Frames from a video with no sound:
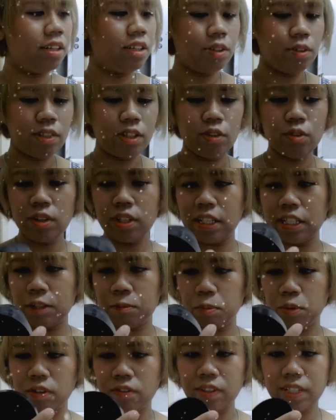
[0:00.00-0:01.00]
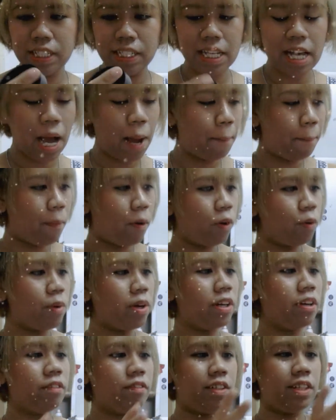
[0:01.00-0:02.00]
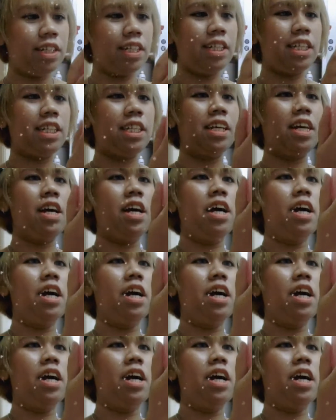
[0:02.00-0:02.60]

So this one is previously I bought one of these,